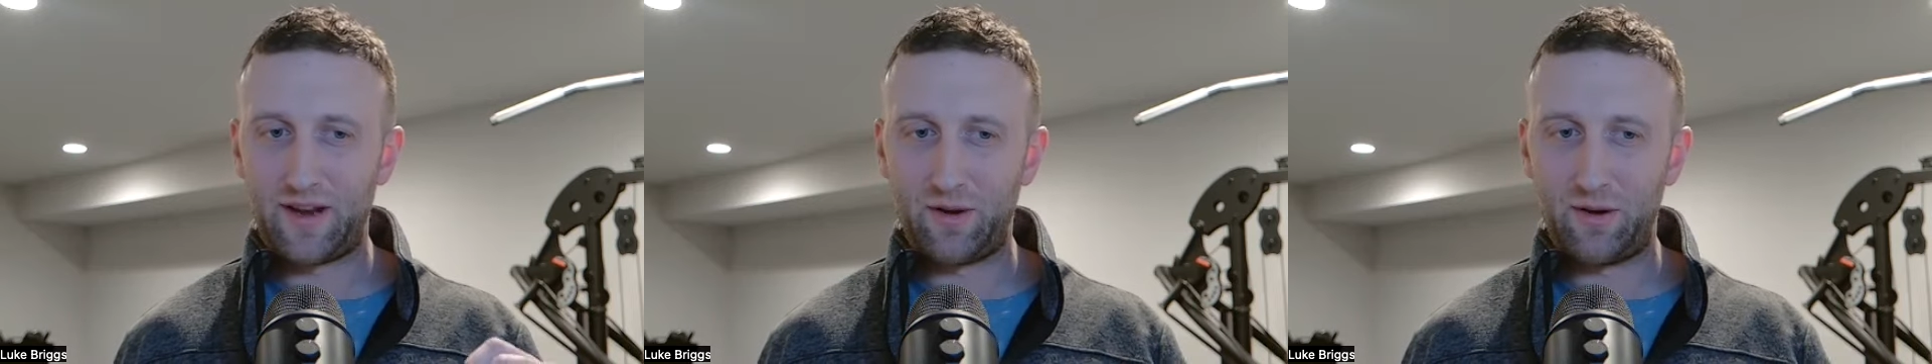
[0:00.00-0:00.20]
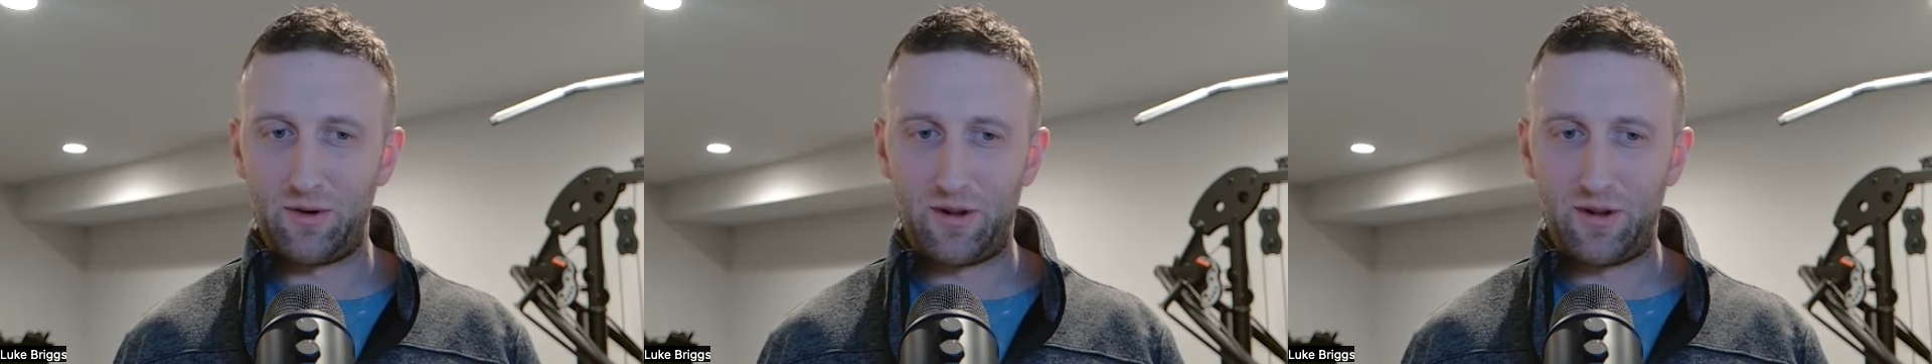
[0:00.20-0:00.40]

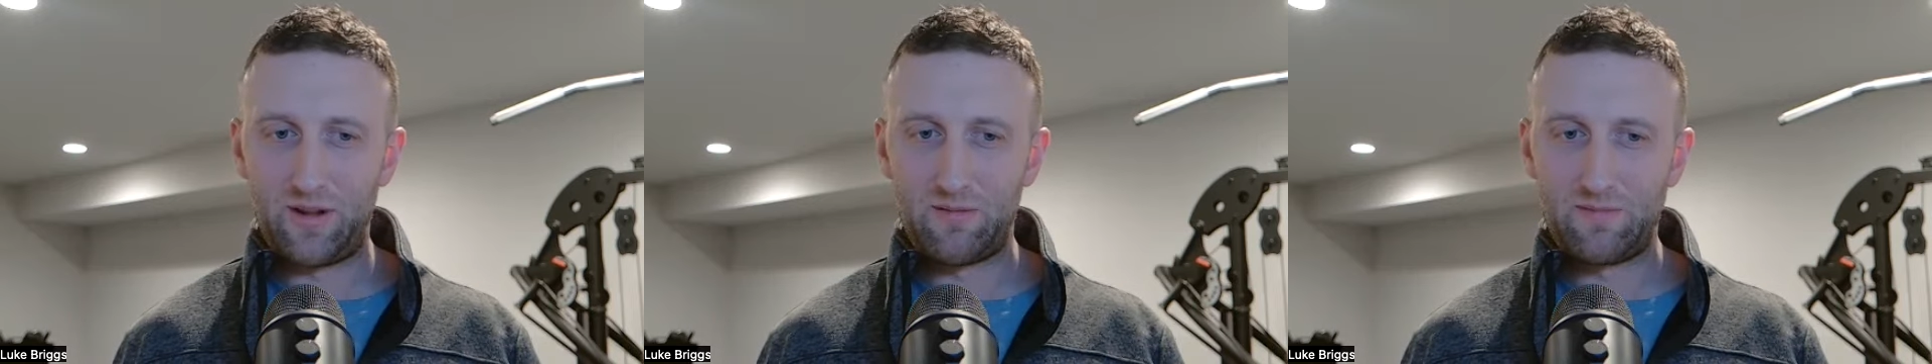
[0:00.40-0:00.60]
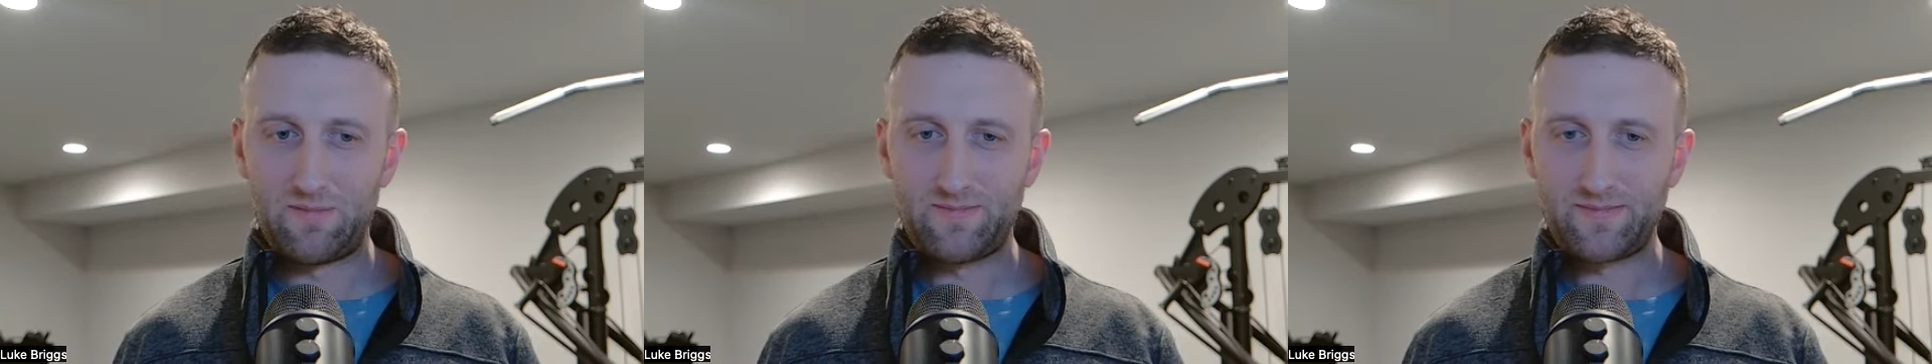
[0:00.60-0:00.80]

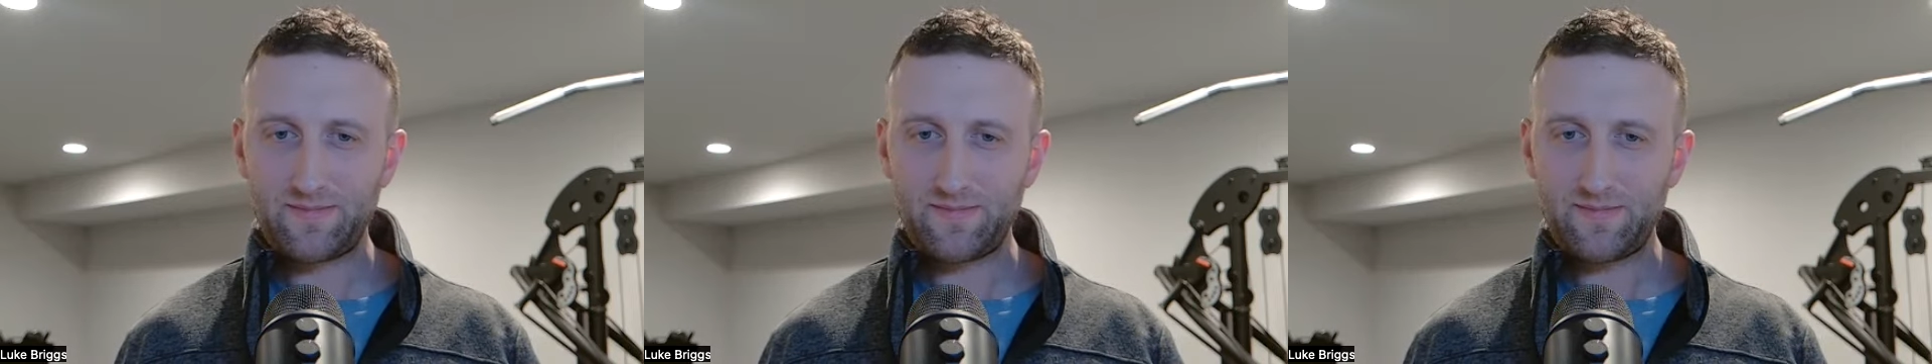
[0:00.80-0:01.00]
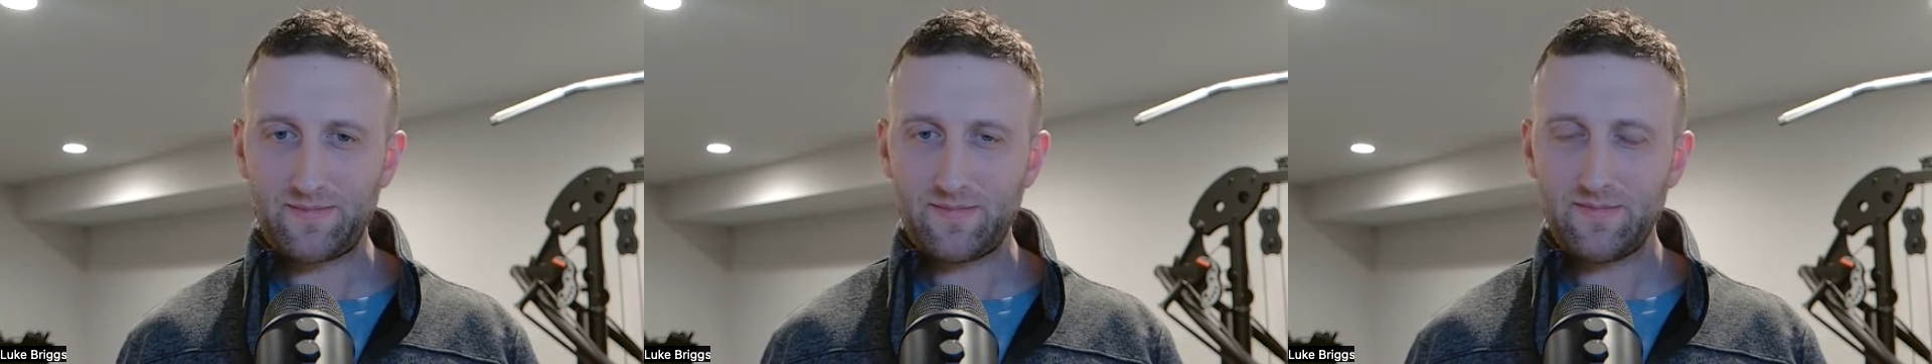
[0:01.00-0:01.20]
goal.
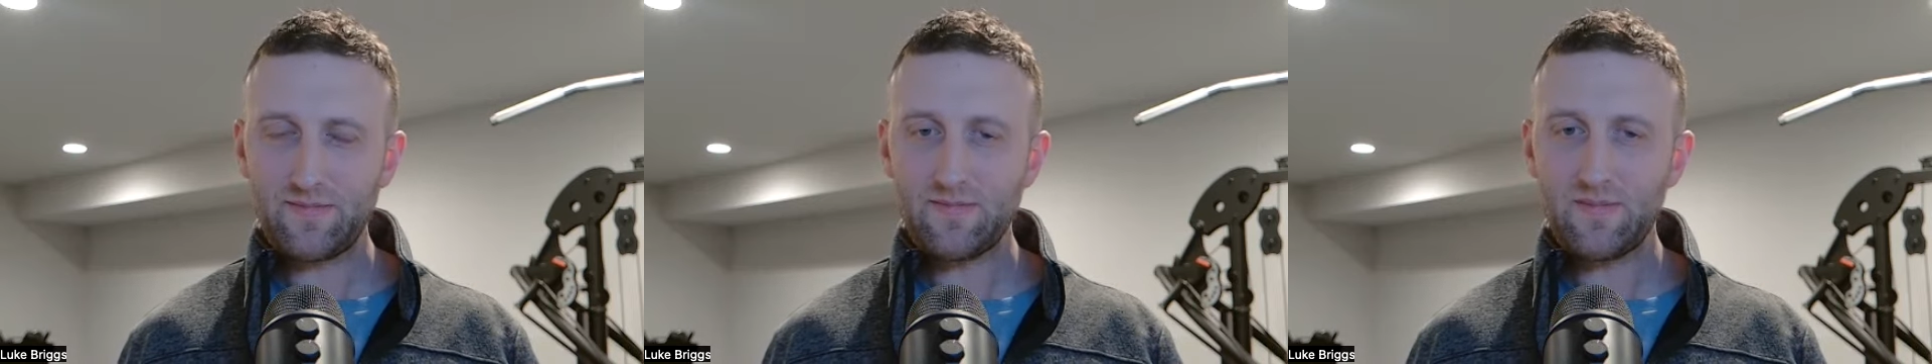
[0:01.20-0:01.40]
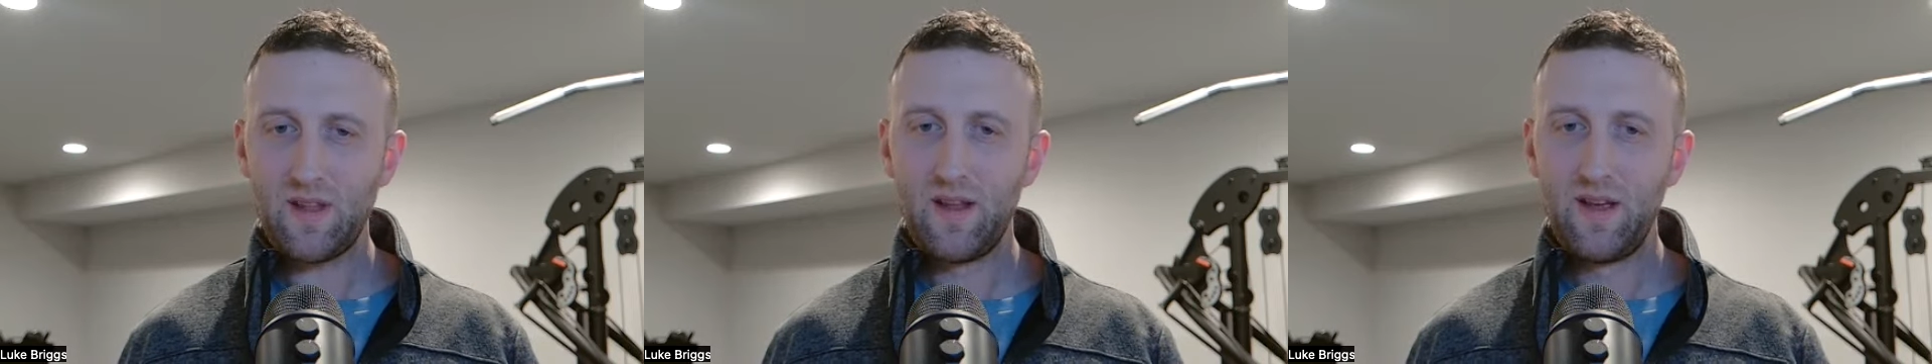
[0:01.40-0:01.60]

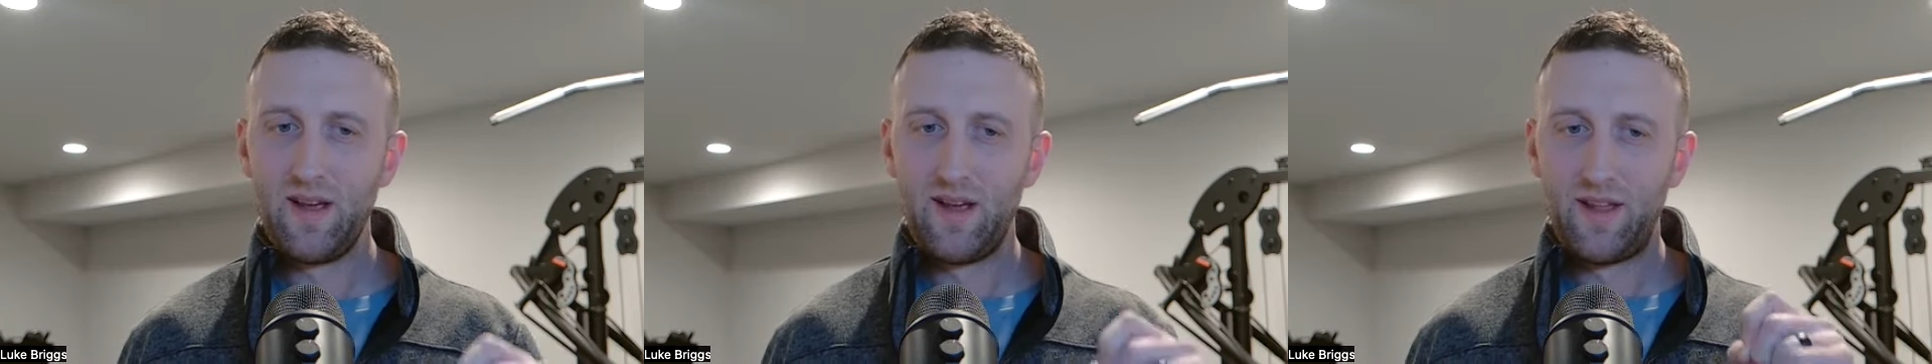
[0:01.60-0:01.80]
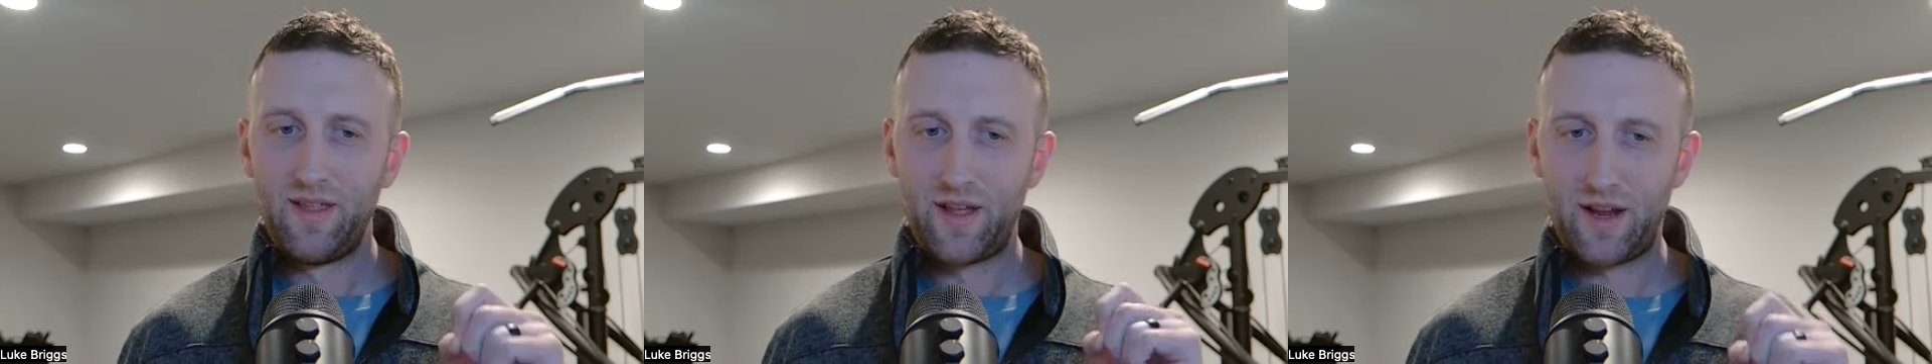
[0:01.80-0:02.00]

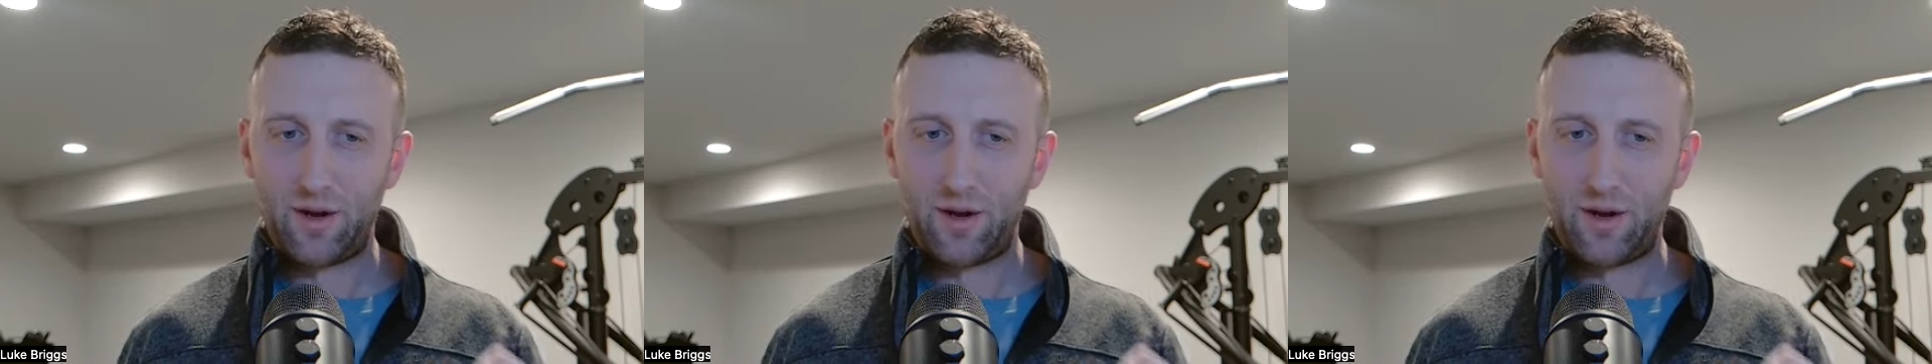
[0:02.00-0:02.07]
The